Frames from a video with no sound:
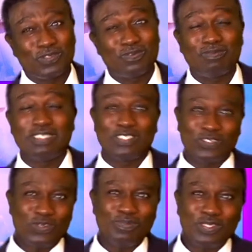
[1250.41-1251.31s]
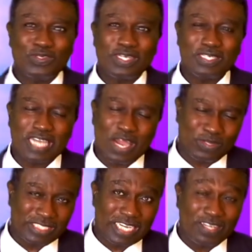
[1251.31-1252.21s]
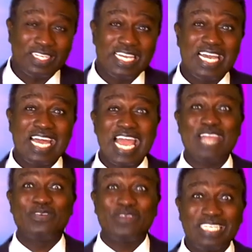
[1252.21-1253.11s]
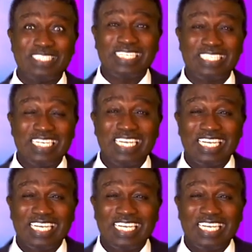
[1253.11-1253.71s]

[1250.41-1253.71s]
So they took me to a hotel, I rested,